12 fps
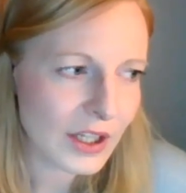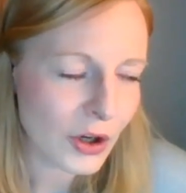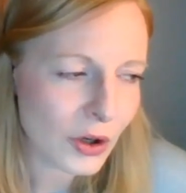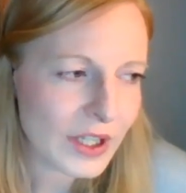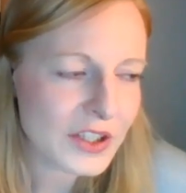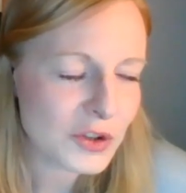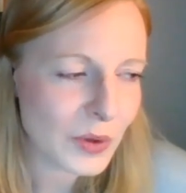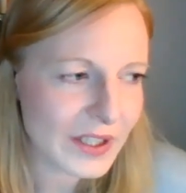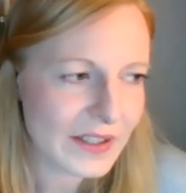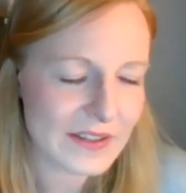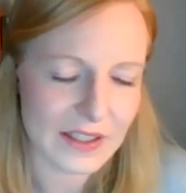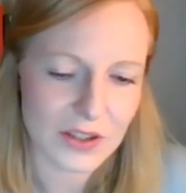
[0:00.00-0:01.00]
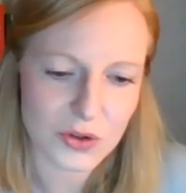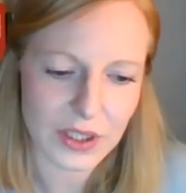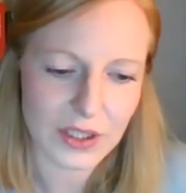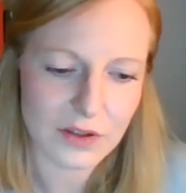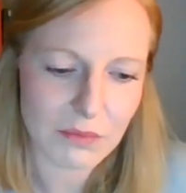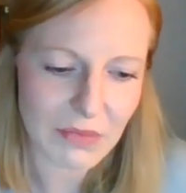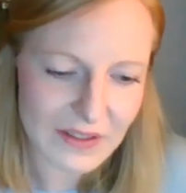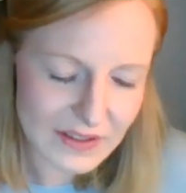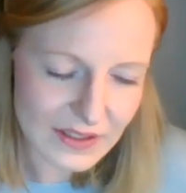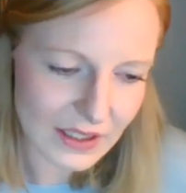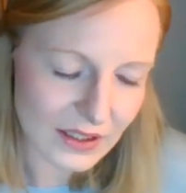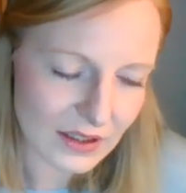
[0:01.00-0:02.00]
early 20th century
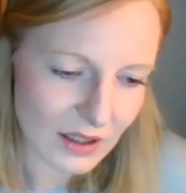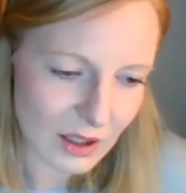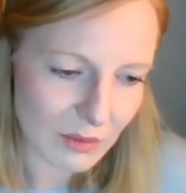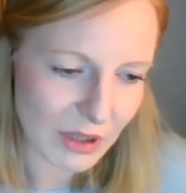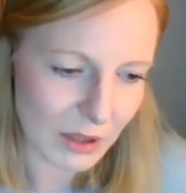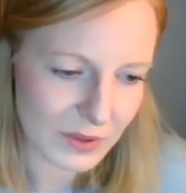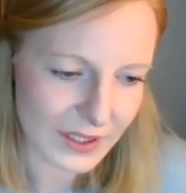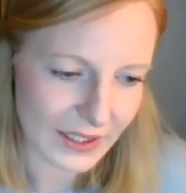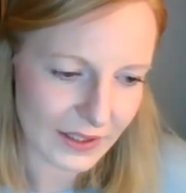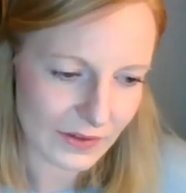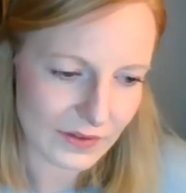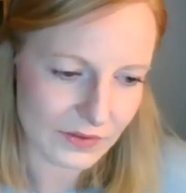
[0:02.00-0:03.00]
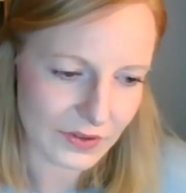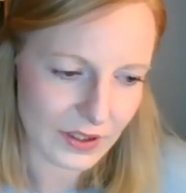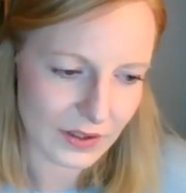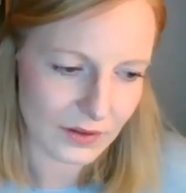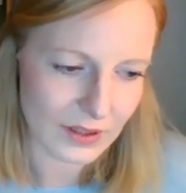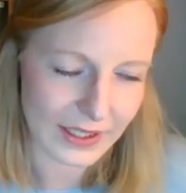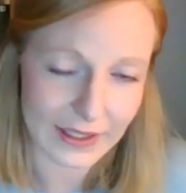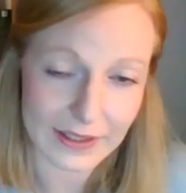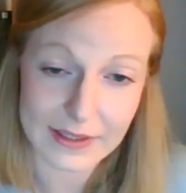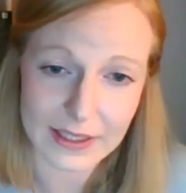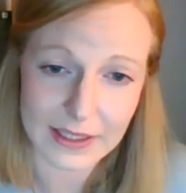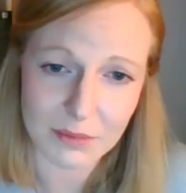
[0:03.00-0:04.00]
domestic public health sphere, like I
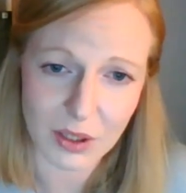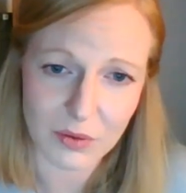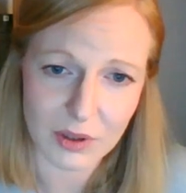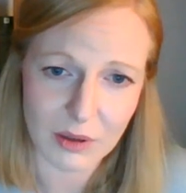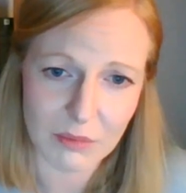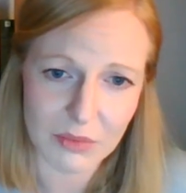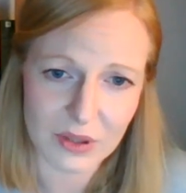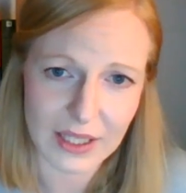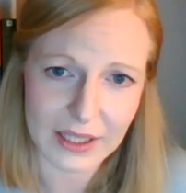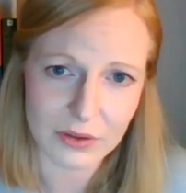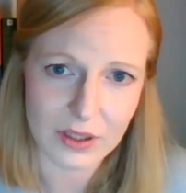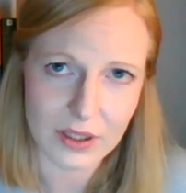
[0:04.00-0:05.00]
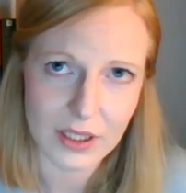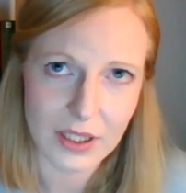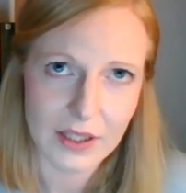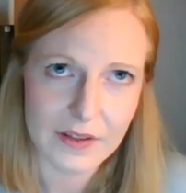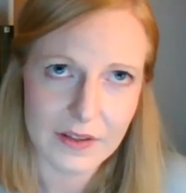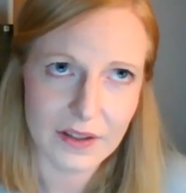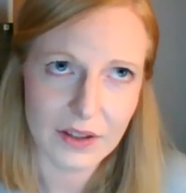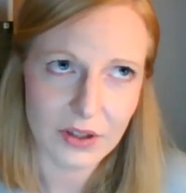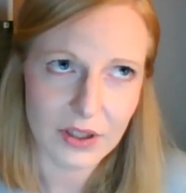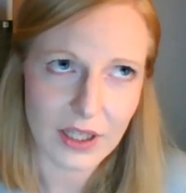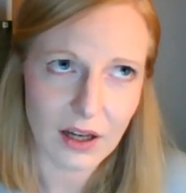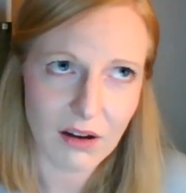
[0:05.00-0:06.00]
said about pellagra, there
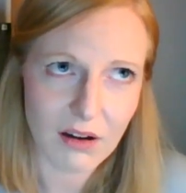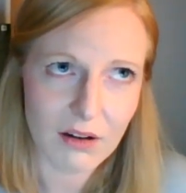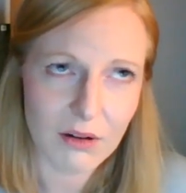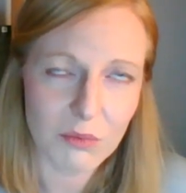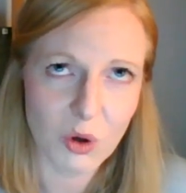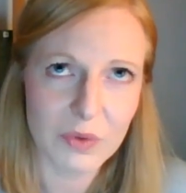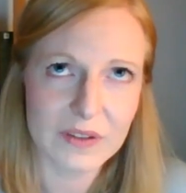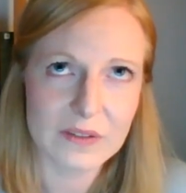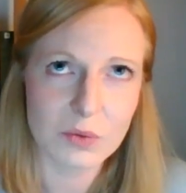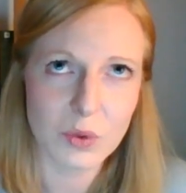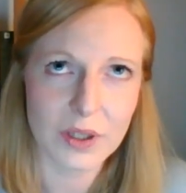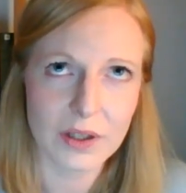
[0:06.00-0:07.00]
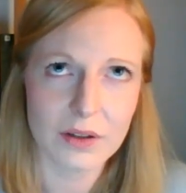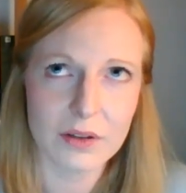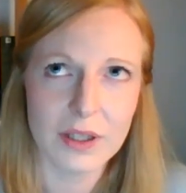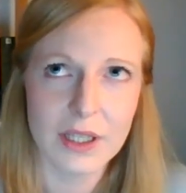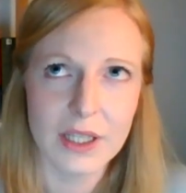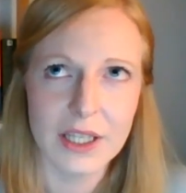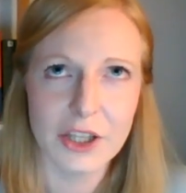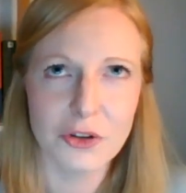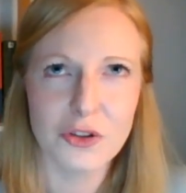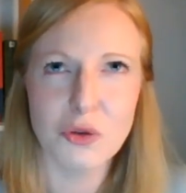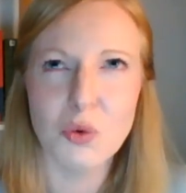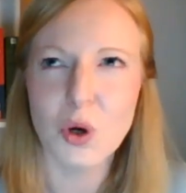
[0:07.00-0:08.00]
are moments where
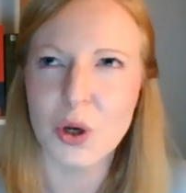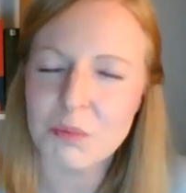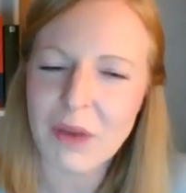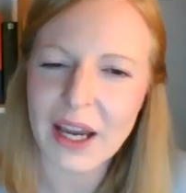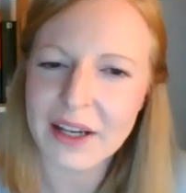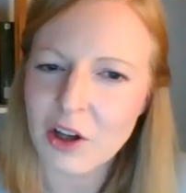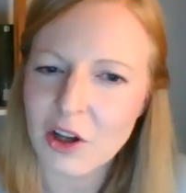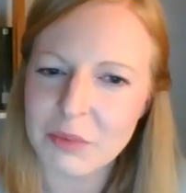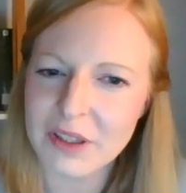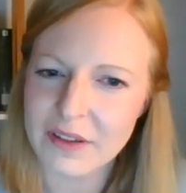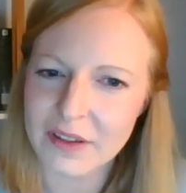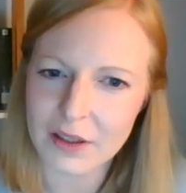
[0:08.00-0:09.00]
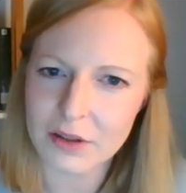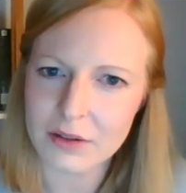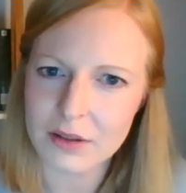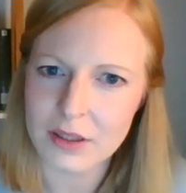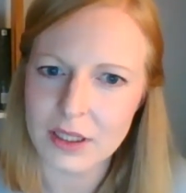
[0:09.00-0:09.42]
the word might not be there,